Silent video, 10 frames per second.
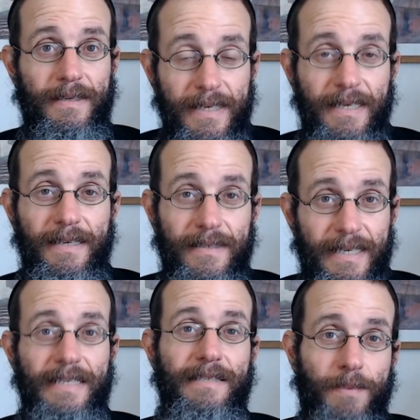
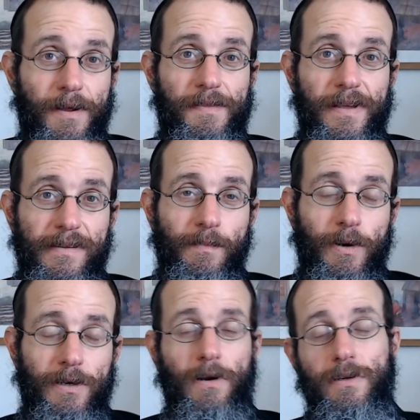His birthday is
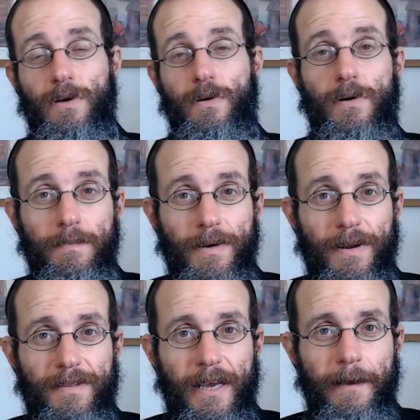important, not your own
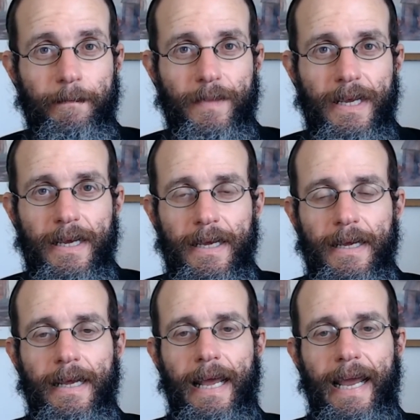birthday.
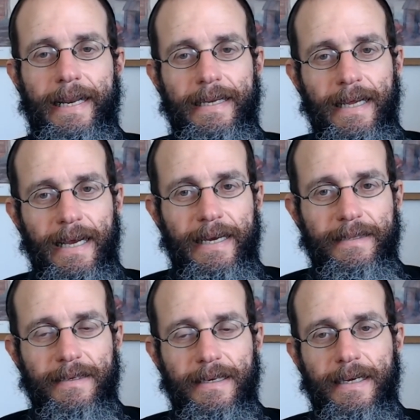And
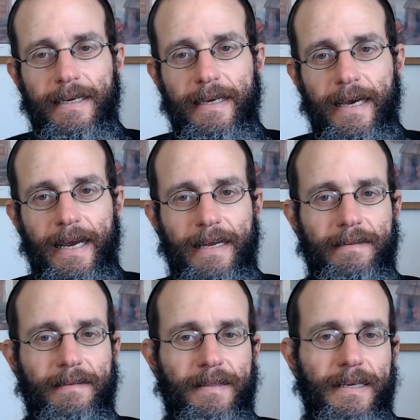yet, he
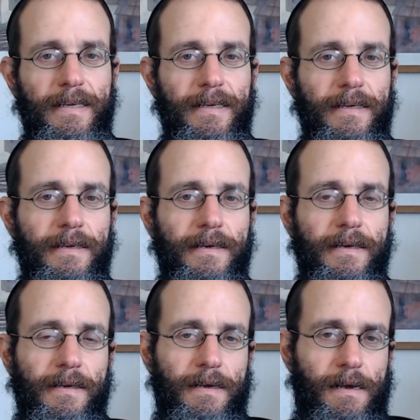had the
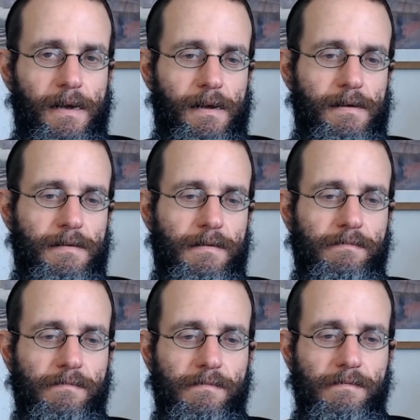
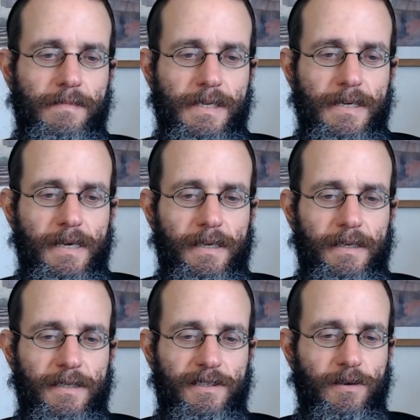
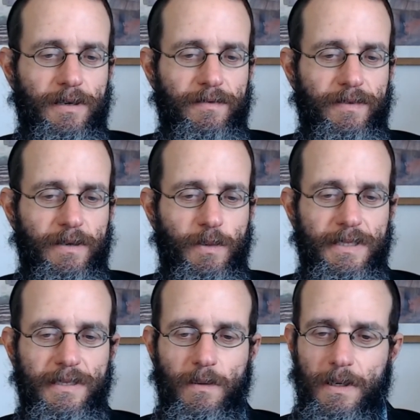sort of,
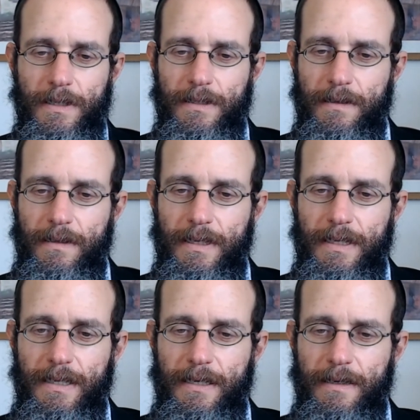what's the word?
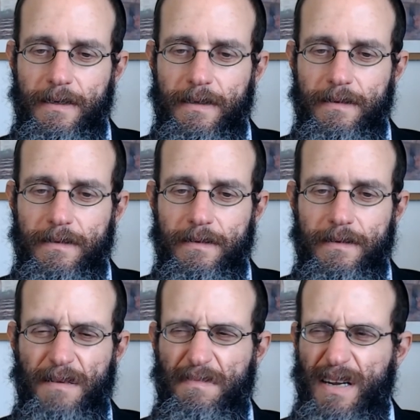The
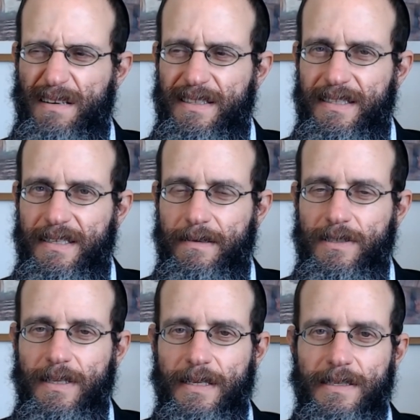temerity? I'm not
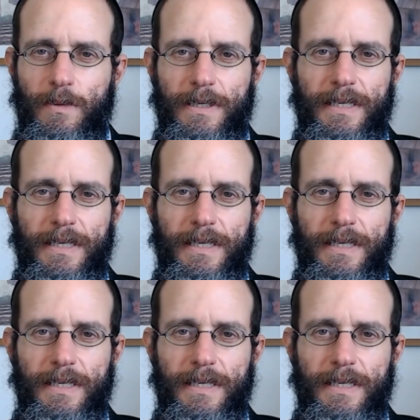sure that's the word.